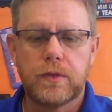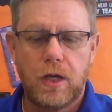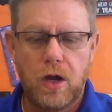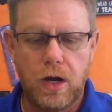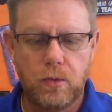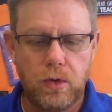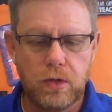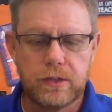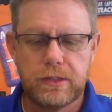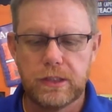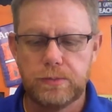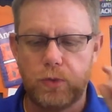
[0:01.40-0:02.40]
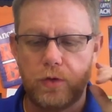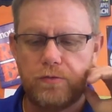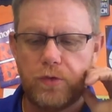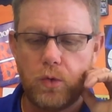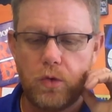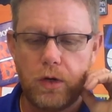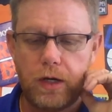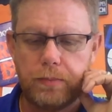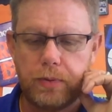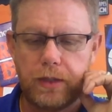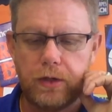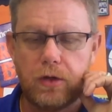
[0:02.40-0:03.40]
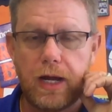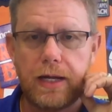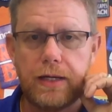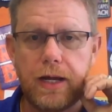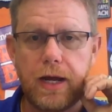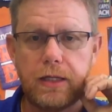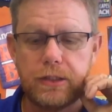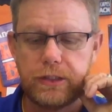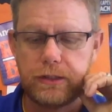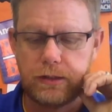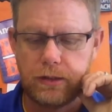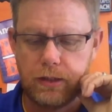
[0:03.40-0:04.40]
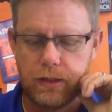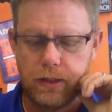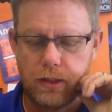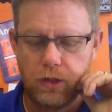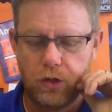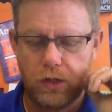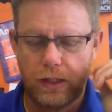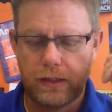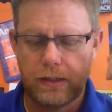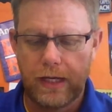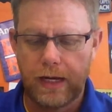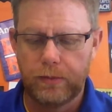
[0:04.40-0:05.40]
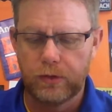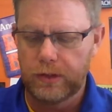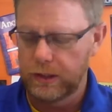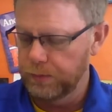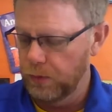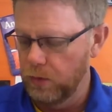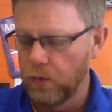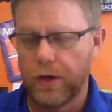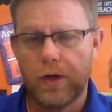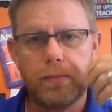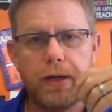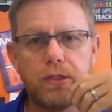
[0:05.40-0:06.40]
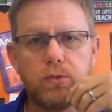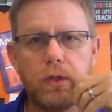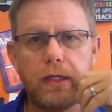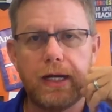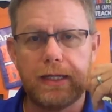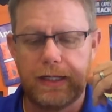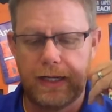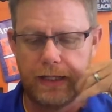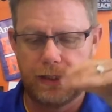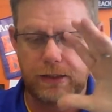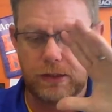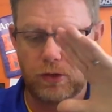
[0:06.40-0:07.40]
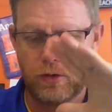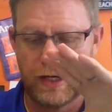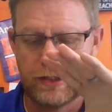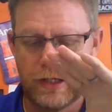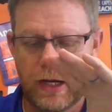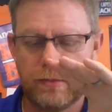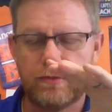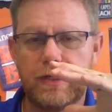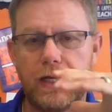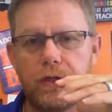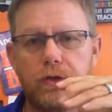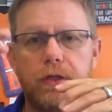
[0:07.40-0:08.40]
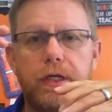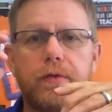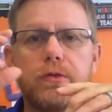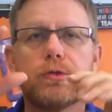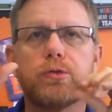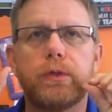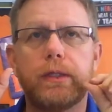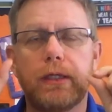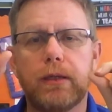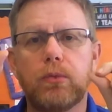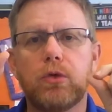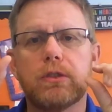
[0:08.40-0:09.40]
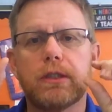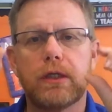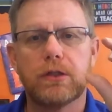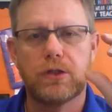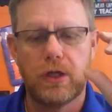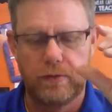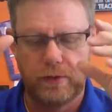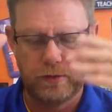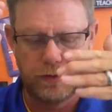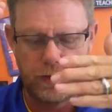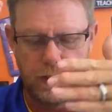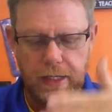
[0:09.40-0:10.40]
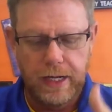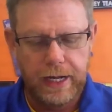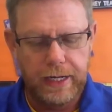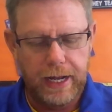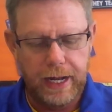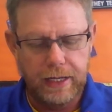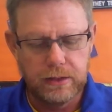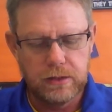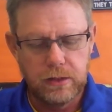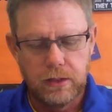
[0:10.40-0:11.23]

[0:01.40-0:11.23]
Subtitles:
All right, we're on 6.4 and political ideologies. Look at table 6.1 on page 199. It does a great job of telling you the difference between liberals and conservatives. And it has